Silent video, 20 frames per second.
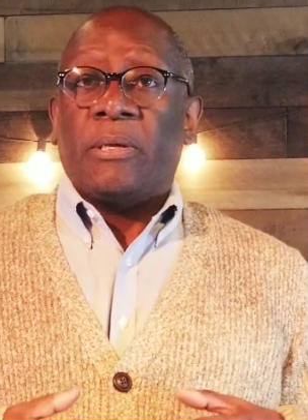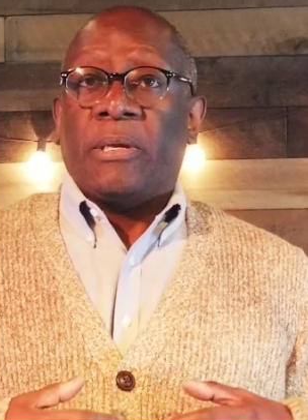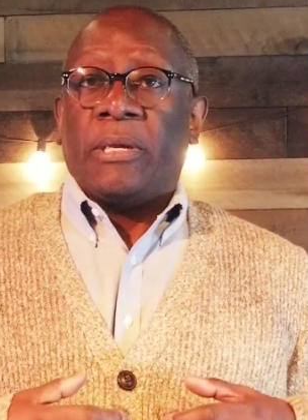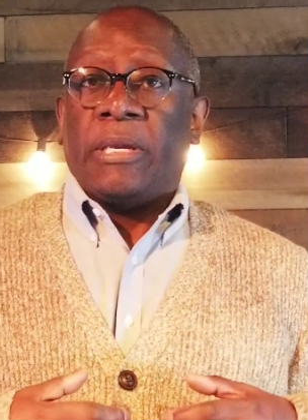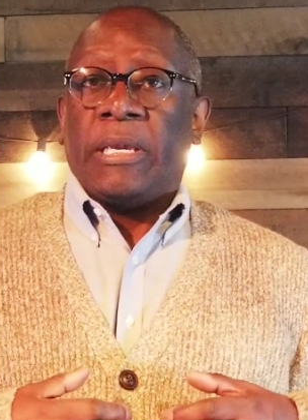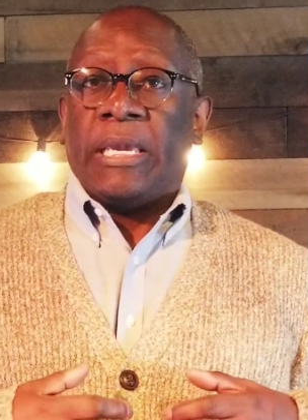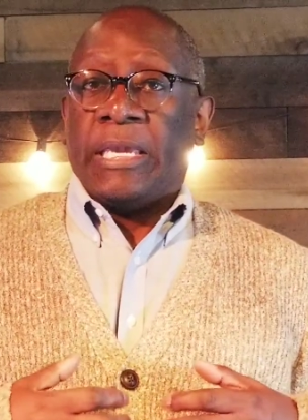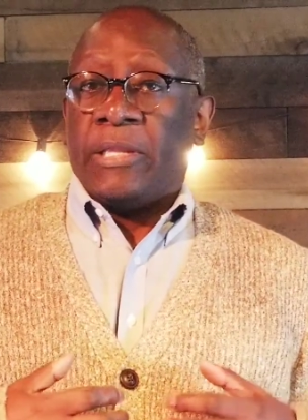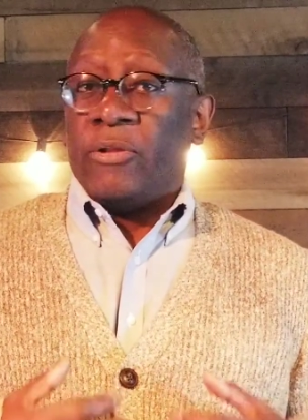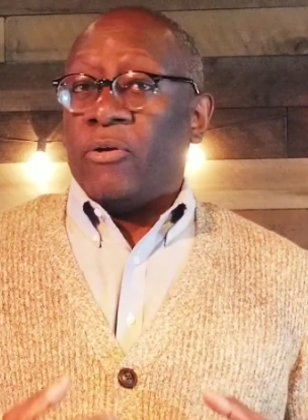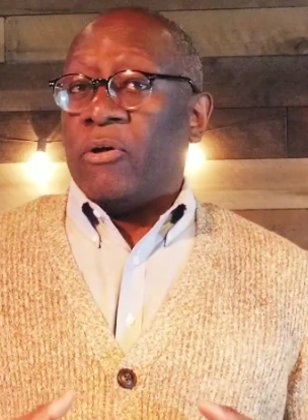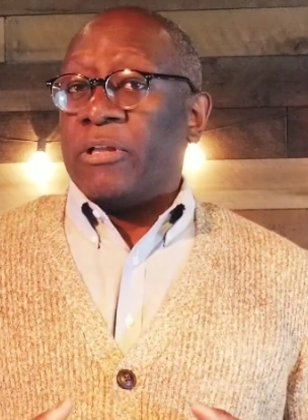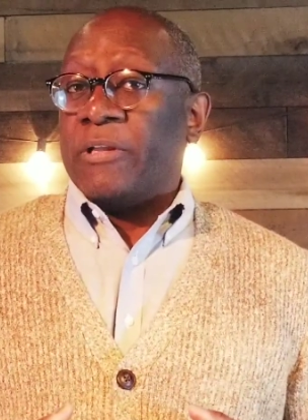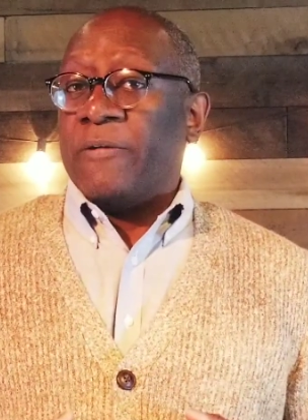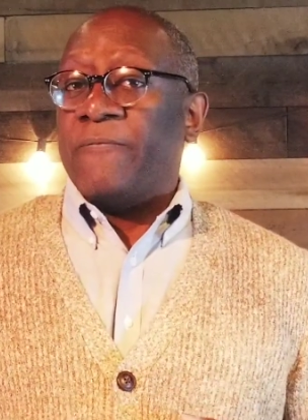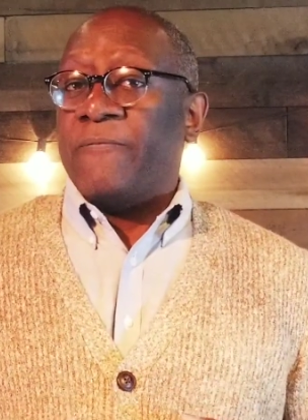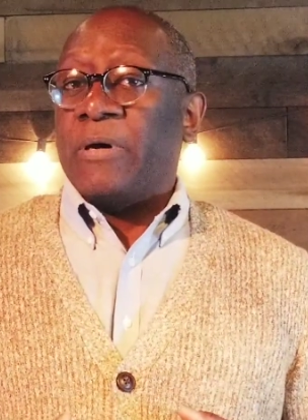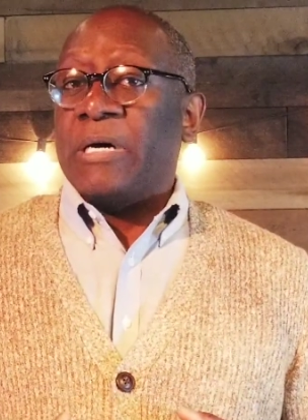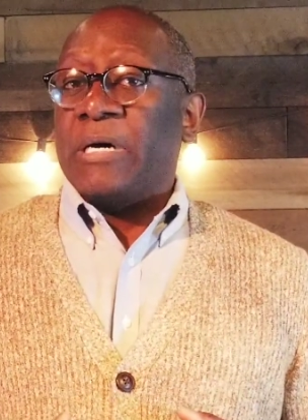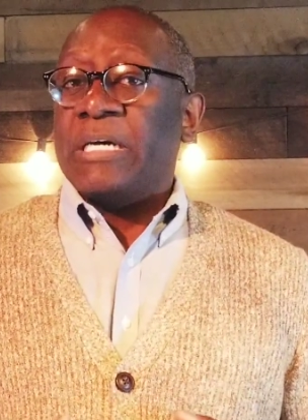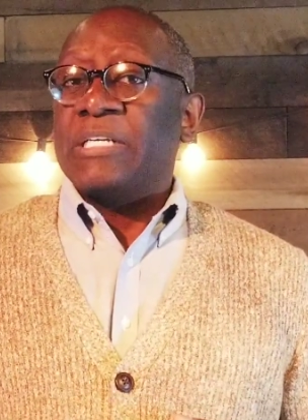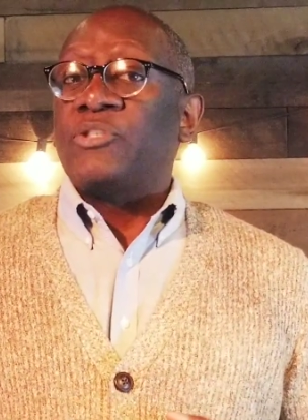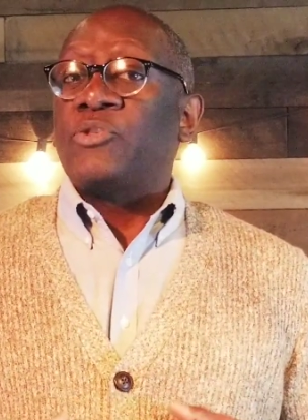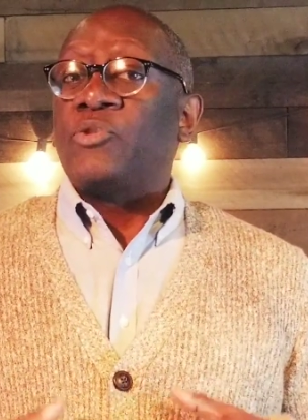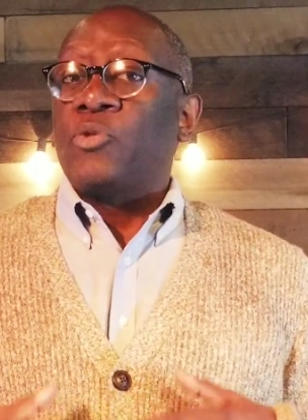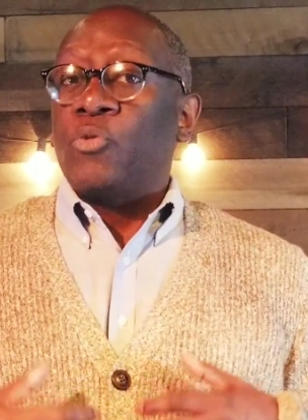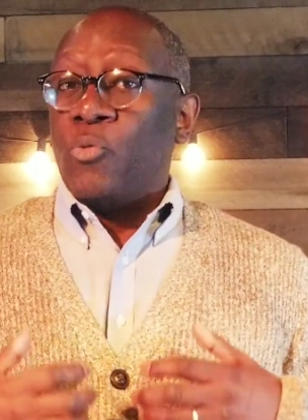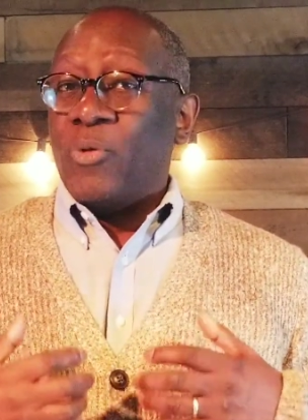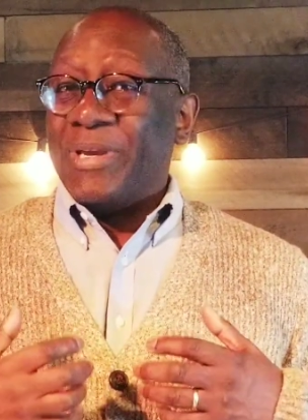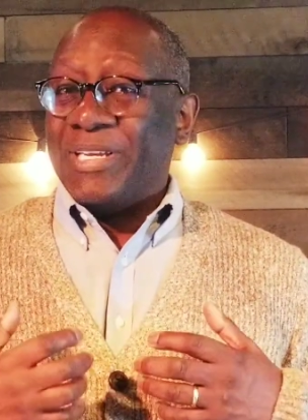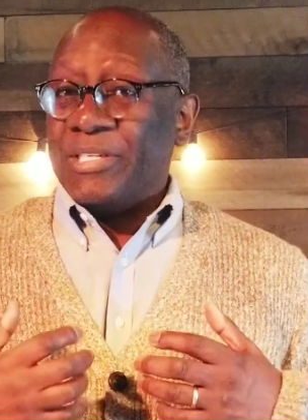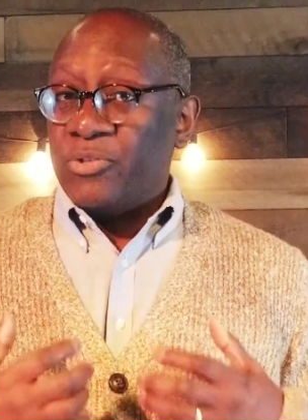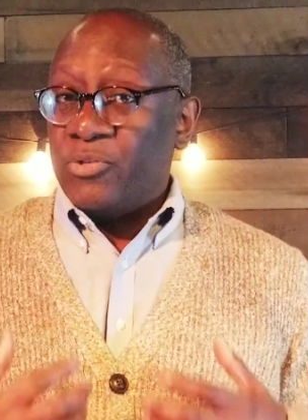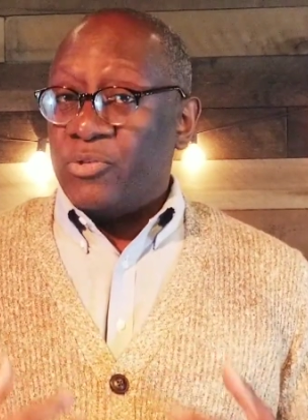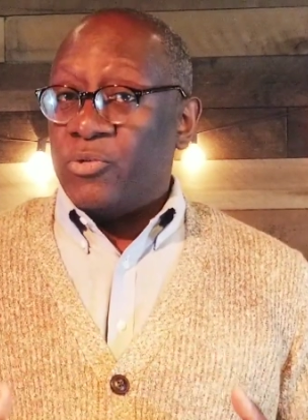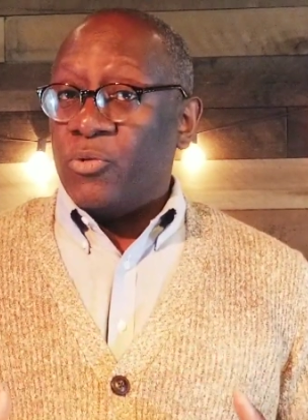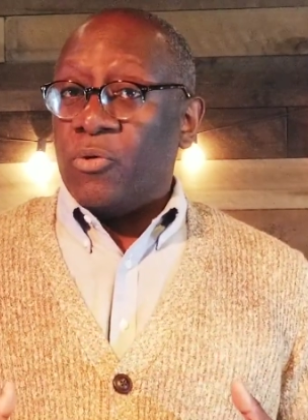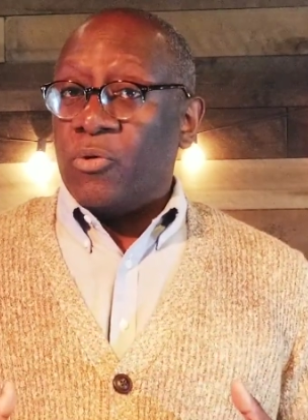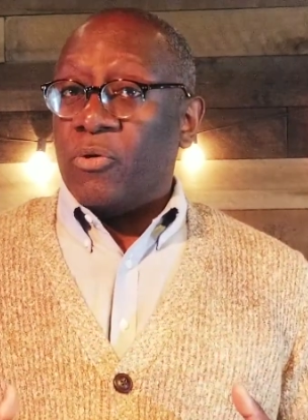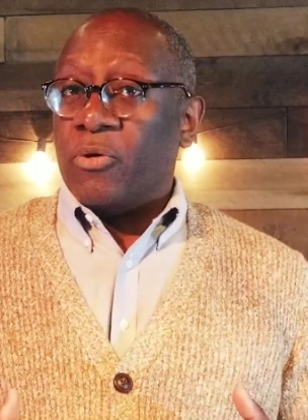in order for us to
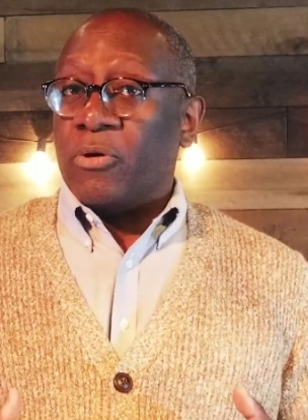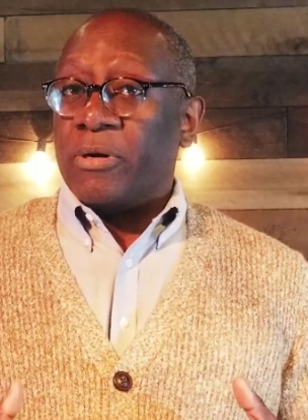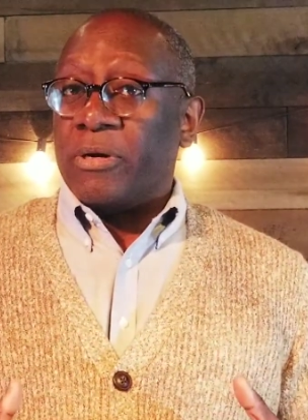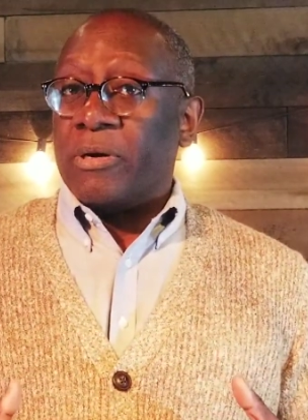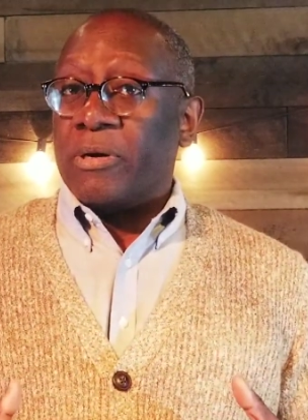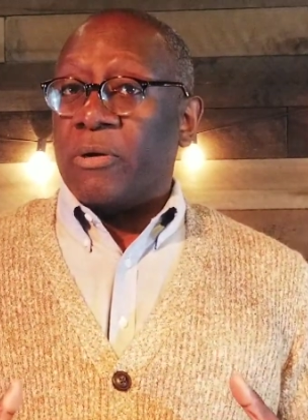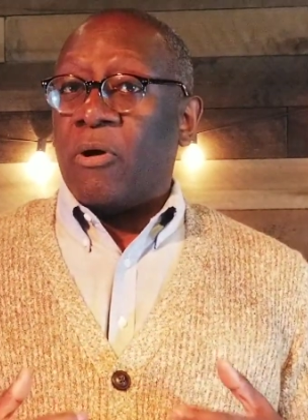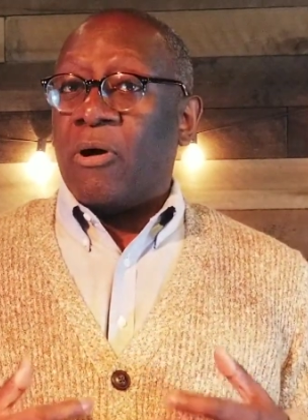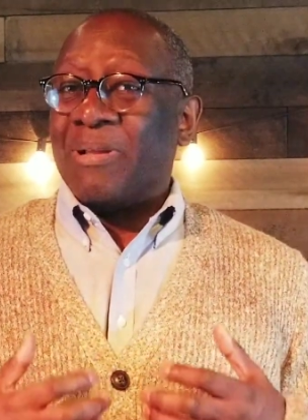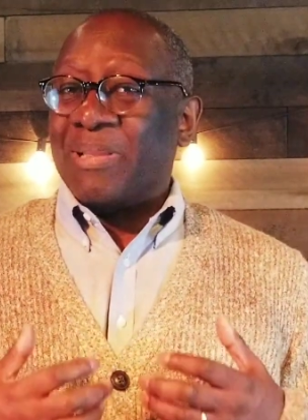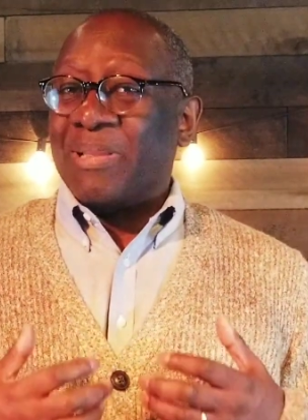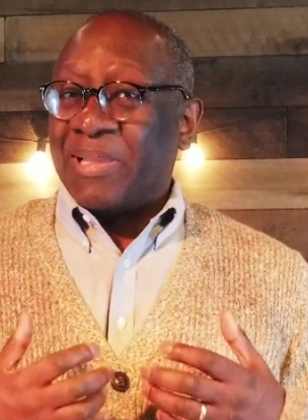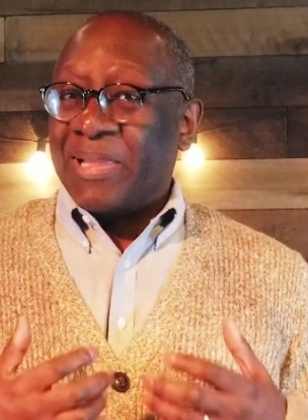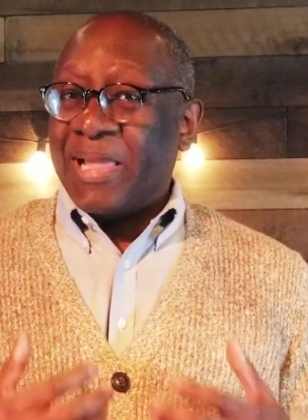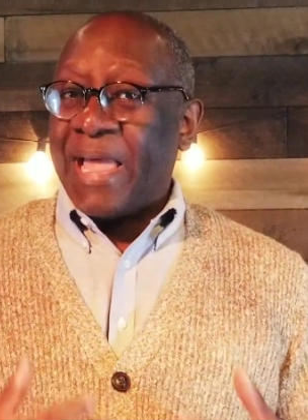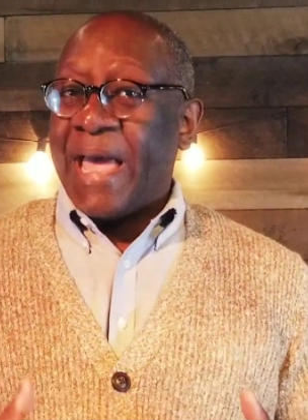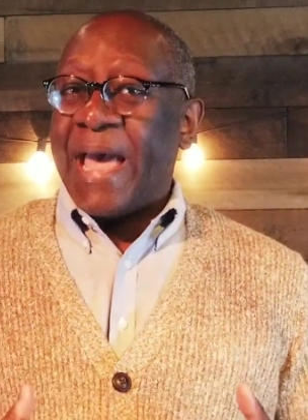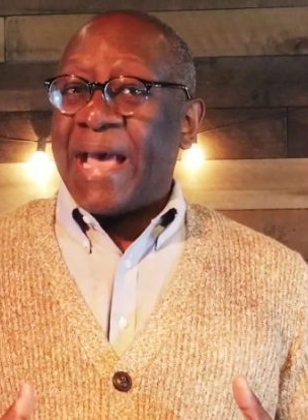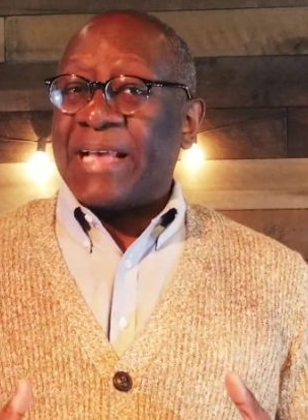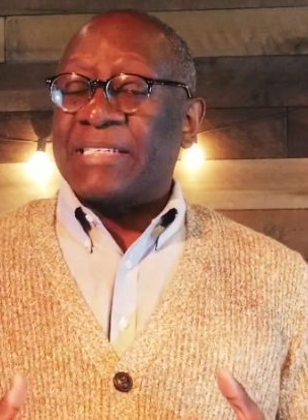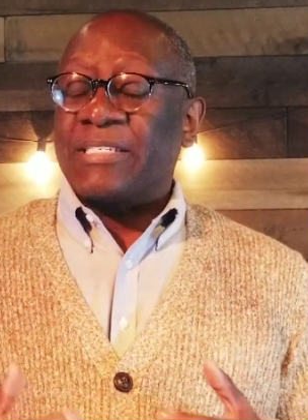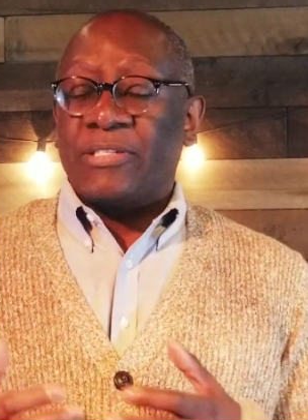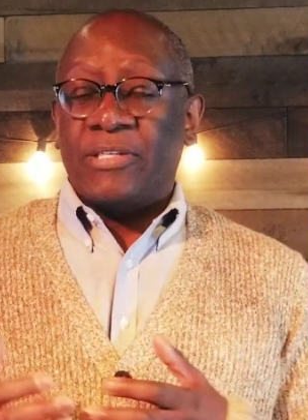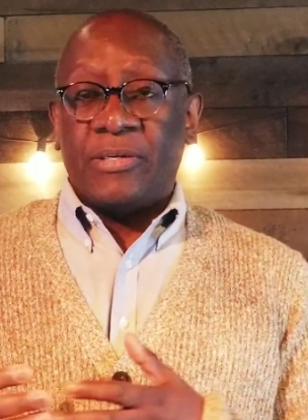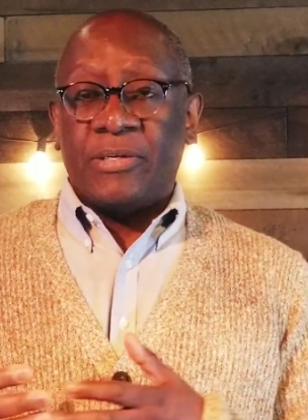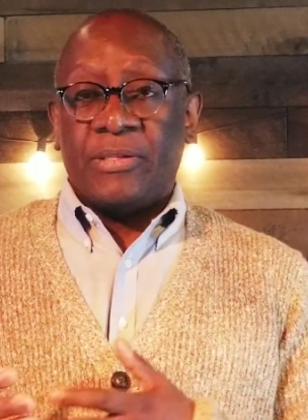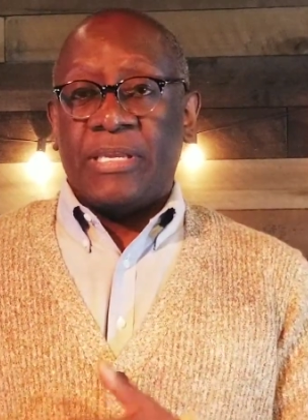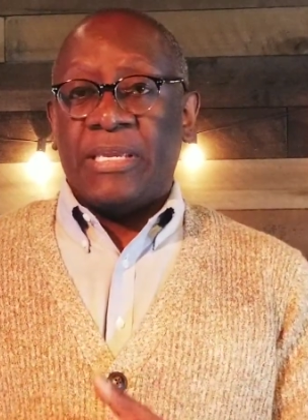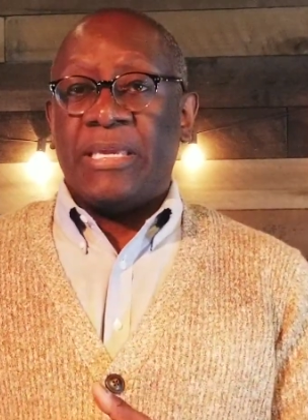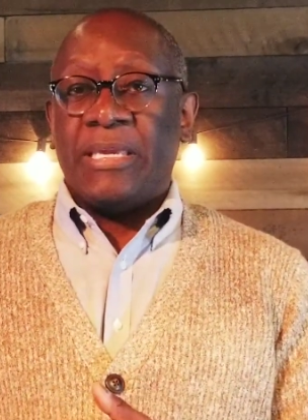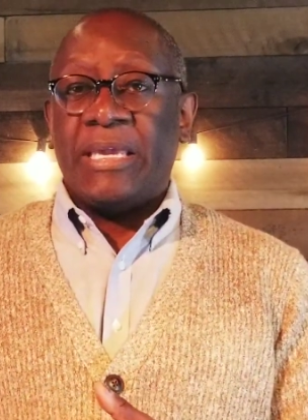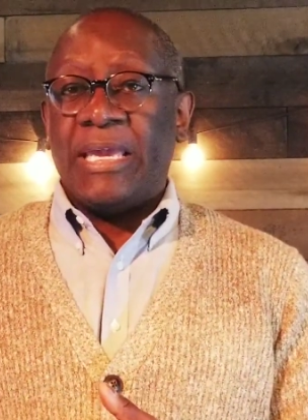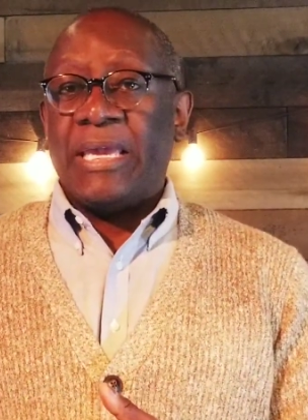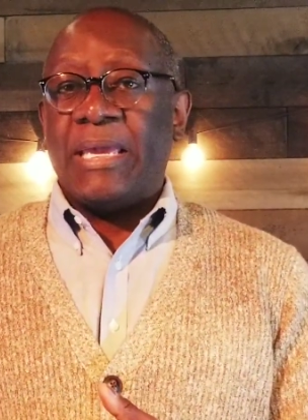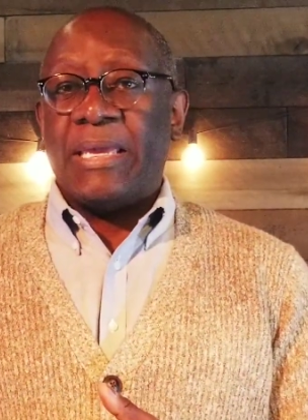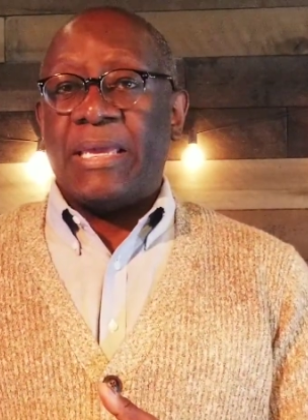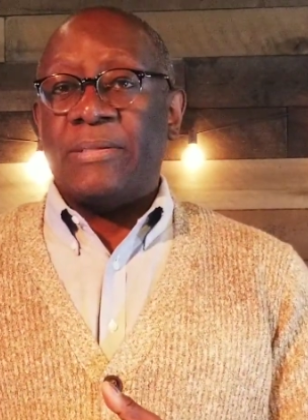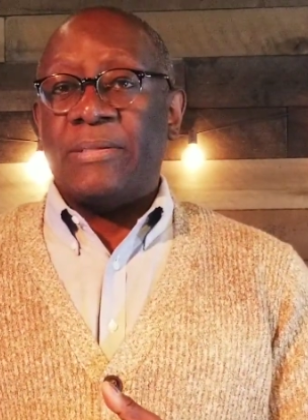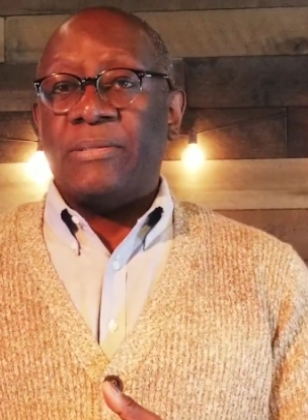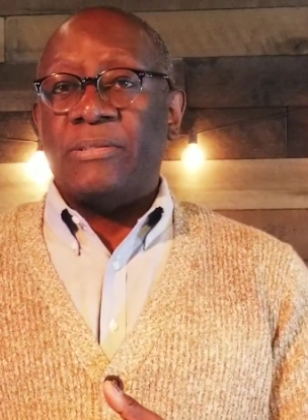endure or last to the
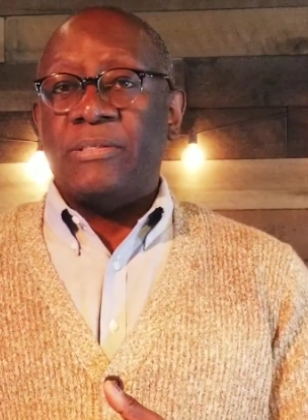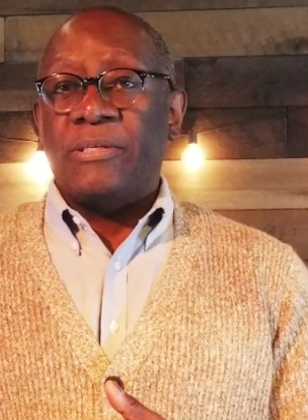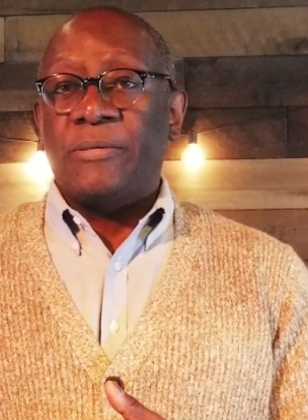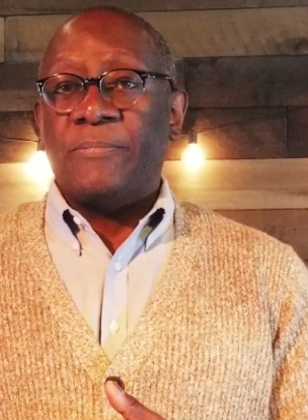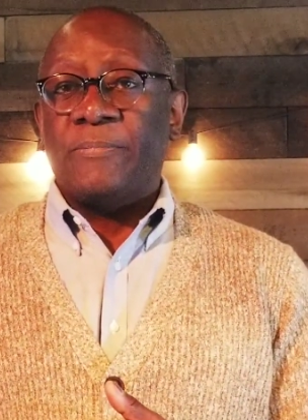end,